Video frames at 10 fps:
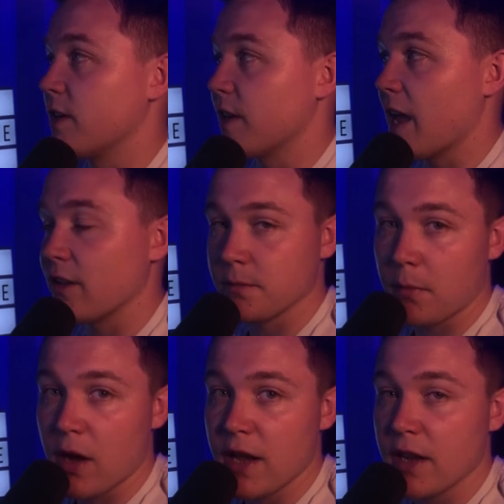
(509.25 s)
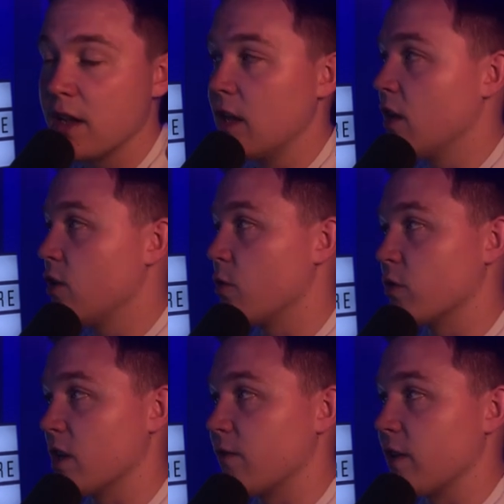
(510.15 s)
and how to buy it. You also
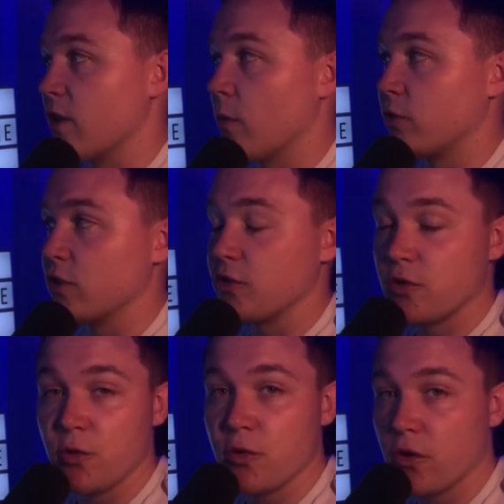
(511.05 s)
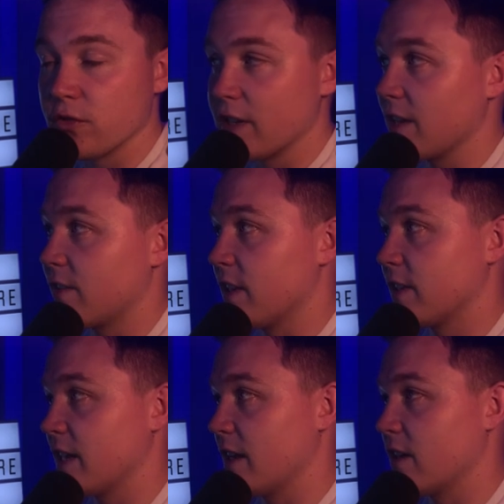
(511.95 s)
have the option to contact the
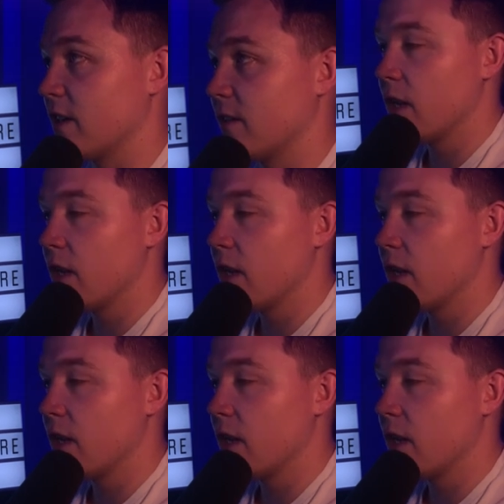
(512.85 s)
attacker.